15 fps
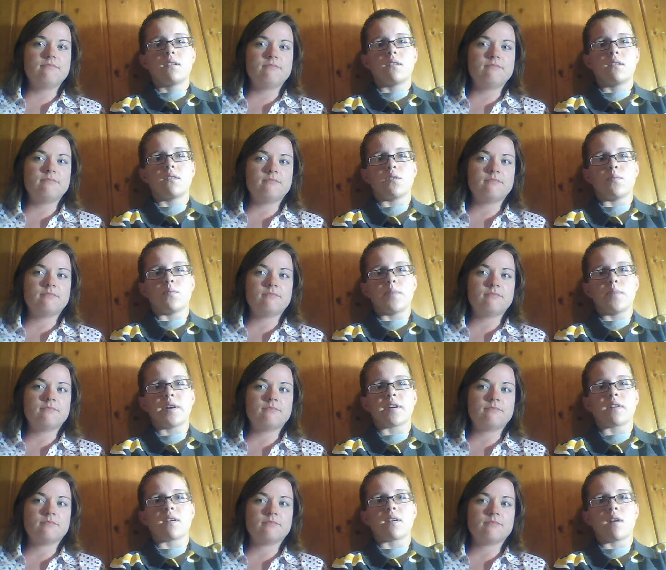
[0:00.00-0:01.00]
Speaker 1: the
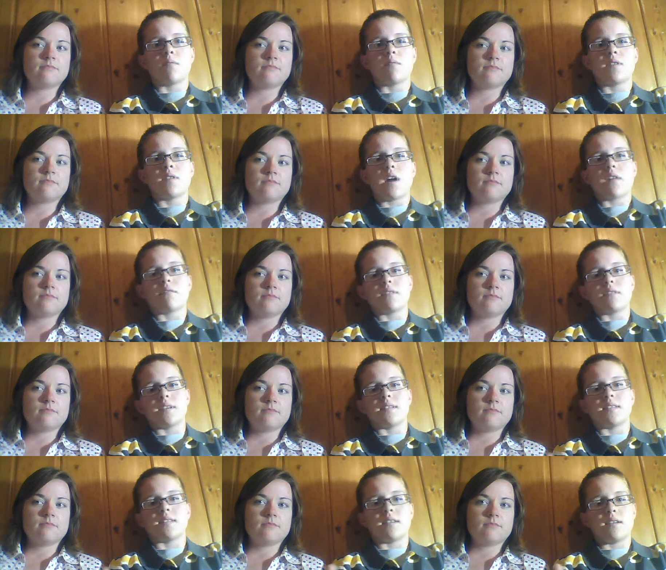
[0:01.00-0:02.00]
mirror, I would not only
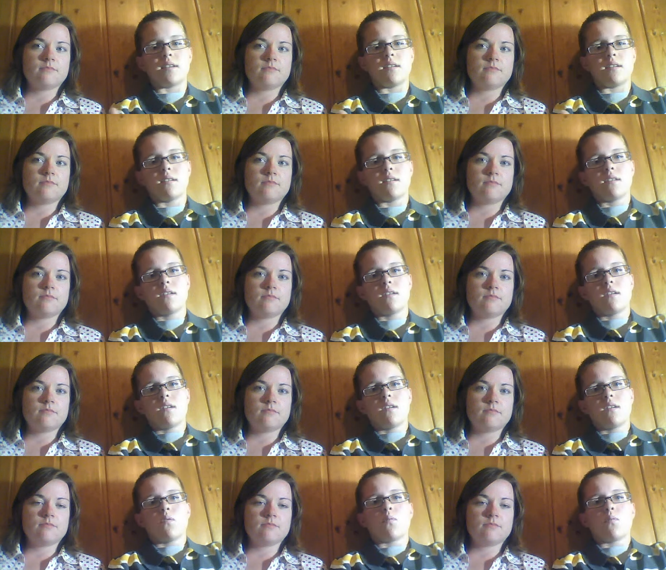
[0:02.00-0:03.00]
see
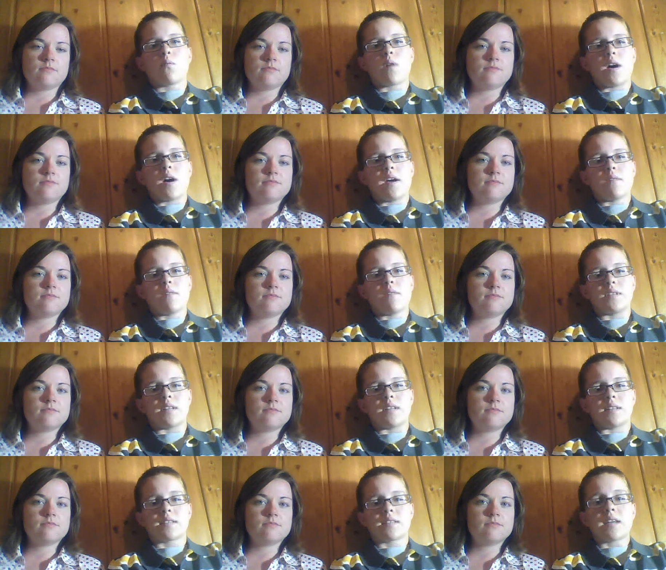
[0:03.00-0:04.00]
what was
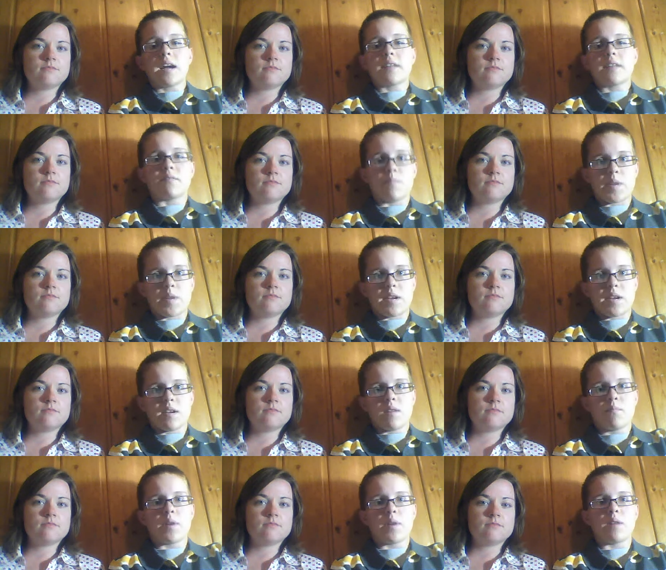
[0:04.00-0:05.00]
inside of me,
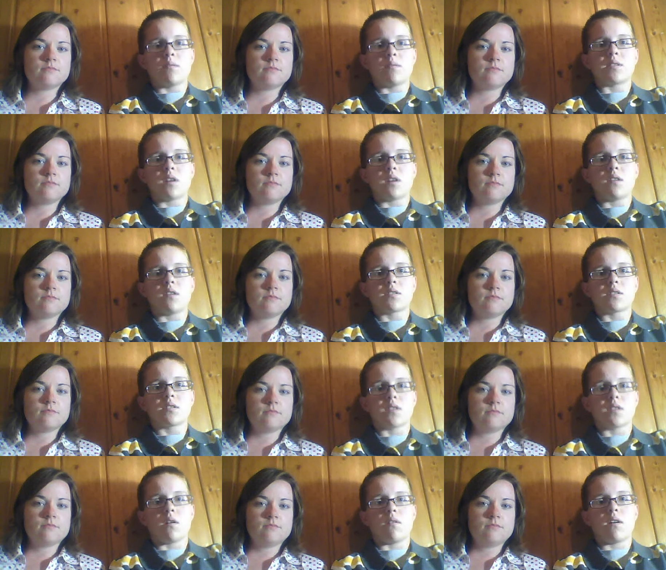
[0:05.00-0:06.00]
but it was
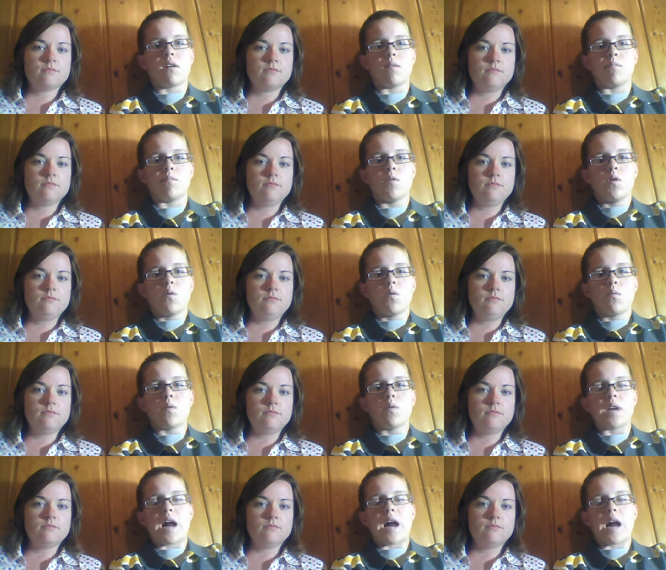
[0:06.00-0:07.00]
also um,
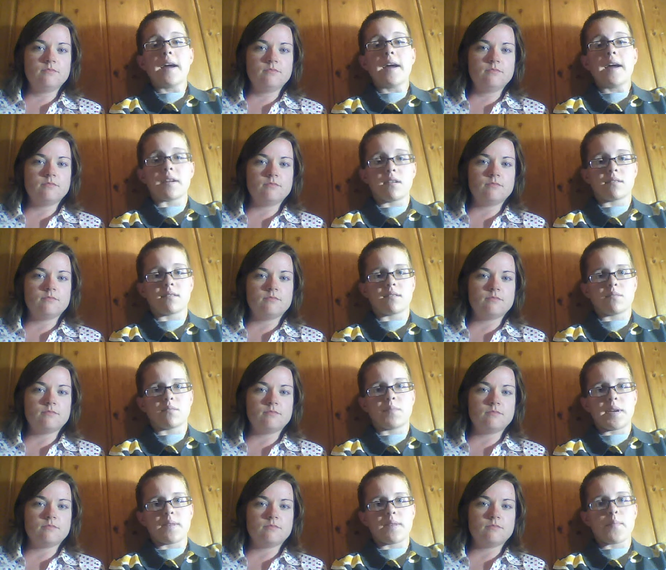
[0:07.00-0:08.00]
what I had learned
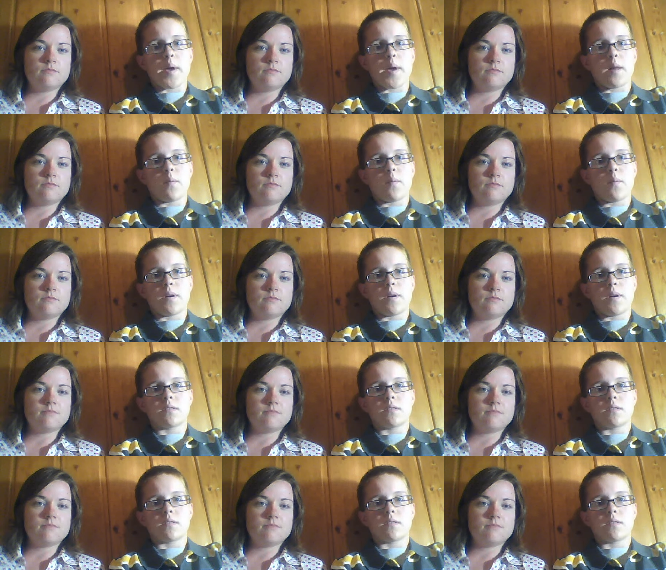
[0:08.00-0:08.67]
being male was.